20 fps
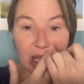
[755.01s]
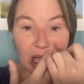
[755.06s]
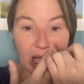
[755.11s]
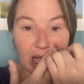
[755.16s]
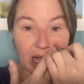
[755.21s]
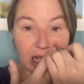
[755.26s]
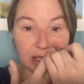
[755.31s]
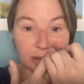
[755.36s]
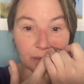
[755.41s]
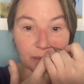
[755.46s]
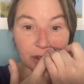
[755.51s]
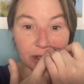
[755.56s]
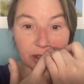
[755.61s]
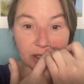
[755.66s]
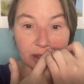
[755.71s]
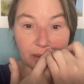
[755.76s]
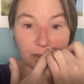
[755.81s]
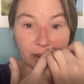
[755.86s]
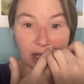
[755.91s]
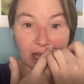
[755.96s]
as
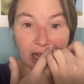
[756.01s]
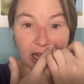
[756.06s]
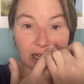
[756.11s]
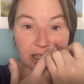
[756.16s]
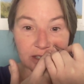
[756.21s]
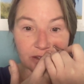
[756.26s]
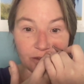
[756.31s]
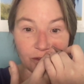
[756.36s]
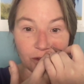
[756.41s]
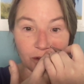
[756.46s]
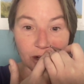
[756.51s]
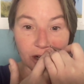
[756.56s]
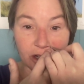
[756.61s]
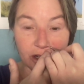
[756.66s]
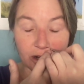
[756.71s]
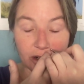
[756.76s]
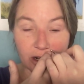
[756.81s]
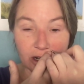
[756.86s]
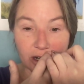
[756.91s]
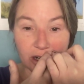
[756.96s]
building blocks for
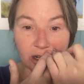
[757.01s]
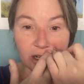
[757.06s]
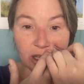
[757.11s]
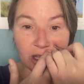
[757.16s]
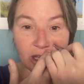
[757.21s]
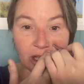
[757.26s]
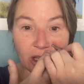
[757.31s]
your